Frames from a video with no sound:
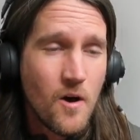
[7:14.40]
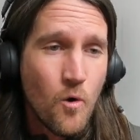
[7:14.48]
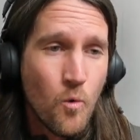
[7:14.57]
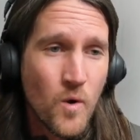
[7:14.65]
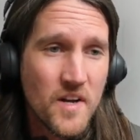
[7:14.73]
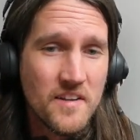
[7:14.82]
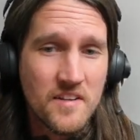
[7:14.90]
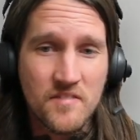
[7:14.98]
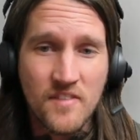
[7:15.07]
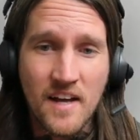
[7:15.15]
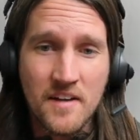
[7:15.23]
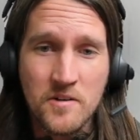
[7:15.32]
what is
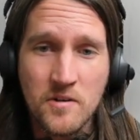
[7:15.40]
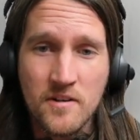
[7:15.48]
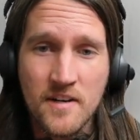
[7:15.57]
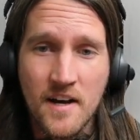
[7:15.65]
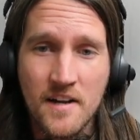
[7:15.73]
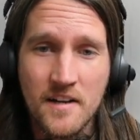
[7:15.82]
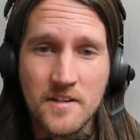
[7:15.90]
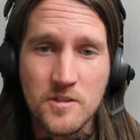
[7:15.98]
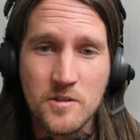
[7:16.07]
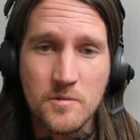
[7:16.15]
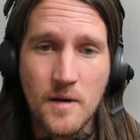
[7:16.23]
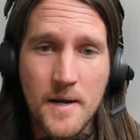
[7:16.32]
valid or not in
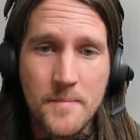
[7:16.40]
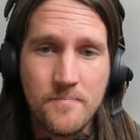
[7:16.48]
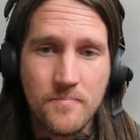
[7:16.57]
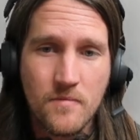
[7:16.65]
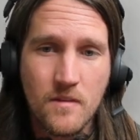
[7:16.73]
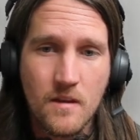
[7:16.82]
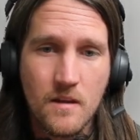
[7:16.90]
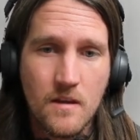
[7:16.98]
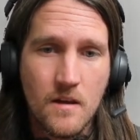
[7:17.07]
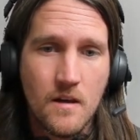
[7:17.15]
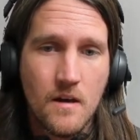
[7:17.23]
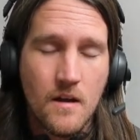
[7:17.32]
your array.
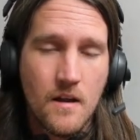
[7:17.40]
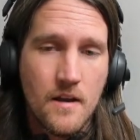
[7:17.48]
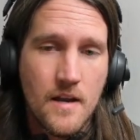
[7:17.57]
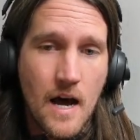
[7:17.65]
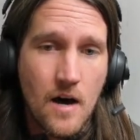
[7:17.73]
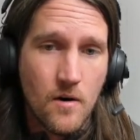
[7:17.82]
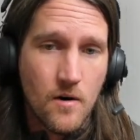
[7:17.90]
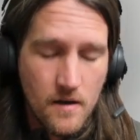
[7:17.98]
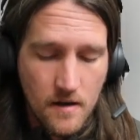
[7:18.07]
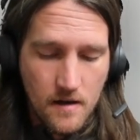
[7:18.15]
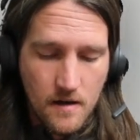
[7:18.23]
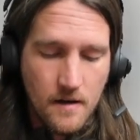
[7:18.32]
Now,
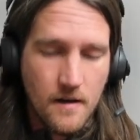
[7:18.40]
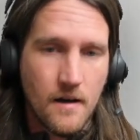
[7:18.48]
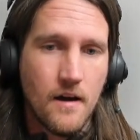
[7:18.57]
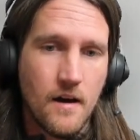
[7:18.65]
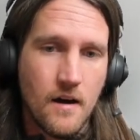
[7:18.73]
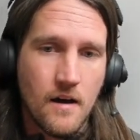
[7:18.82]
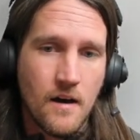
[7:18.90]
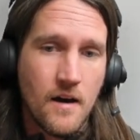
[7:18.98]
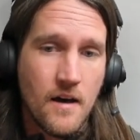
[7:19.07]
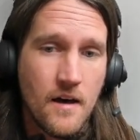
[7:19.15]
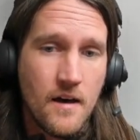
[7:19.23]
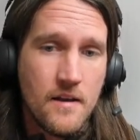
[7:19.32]

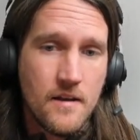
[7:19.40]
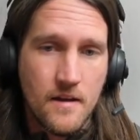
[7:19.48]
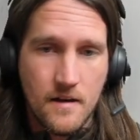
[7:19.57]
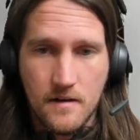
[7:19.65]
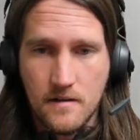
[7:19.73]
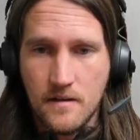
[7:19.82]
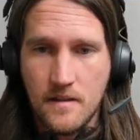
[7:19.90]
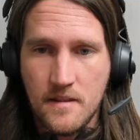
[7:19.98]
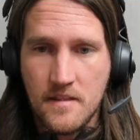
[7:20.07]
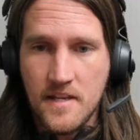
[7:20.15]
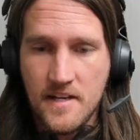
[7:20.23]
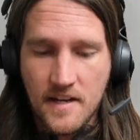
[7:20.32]
the
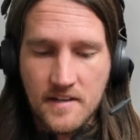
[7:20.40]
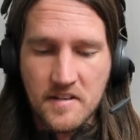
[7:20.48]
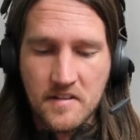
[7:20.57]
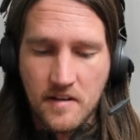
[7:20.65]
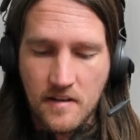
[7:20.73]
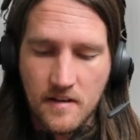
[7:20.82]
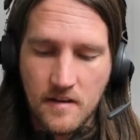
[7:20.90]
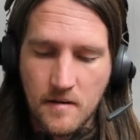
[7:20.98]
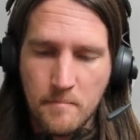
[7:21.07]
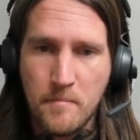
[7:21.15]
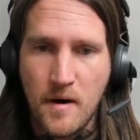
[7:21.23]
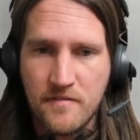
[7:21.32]
next
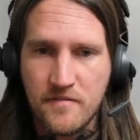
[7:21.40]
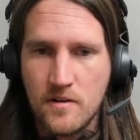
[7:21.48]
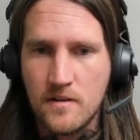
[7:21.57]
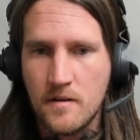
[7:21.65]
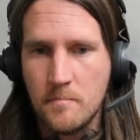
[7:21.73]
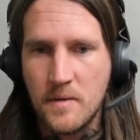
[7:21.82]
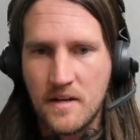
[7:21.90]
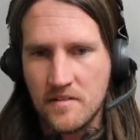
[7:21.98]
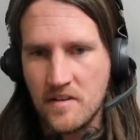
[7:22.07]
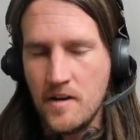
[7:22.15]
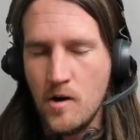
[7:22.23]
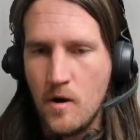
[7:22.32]
buffer, because
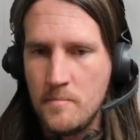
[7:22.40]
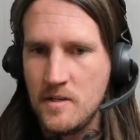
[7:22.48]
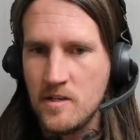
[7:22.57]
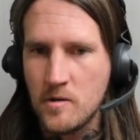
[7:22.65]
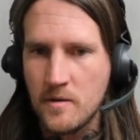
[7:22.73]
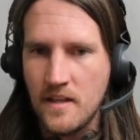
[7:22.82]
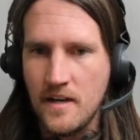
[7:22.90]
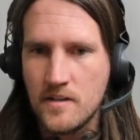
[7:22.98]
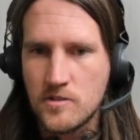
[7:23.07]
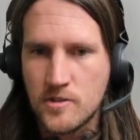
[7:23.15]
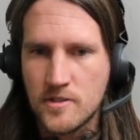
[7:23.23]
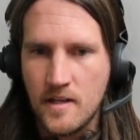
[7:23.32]
I know I'm dealing with an
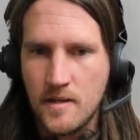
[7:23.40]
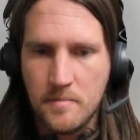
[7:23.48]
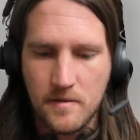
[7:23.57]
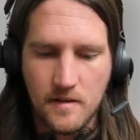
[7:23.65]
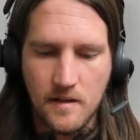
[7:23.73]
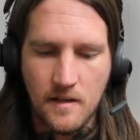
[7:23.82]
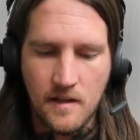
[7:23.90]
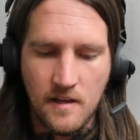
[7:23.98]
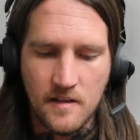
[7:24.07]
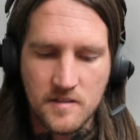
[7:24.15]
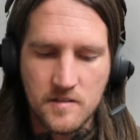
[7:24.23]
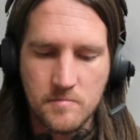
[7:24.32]
integer type,
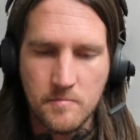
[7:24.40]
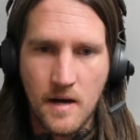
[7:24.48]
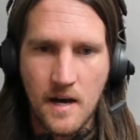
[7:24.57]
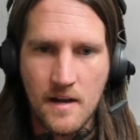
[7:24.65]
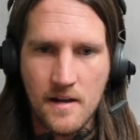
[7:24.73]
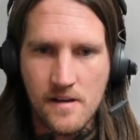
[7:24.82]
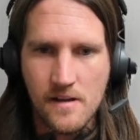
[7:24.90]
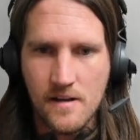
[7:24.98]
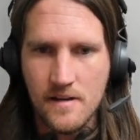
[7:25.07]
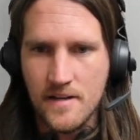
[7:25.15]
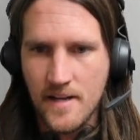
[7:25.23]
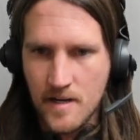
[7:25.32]
is my
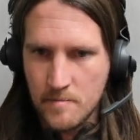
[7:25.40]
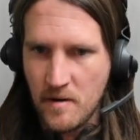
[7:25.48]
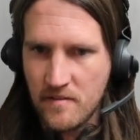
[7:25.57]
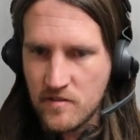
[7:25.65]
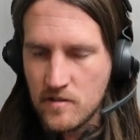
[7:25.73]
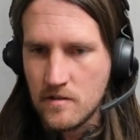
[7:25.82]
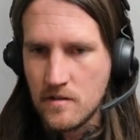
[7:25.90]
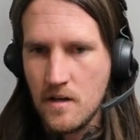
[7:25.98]
data buffer.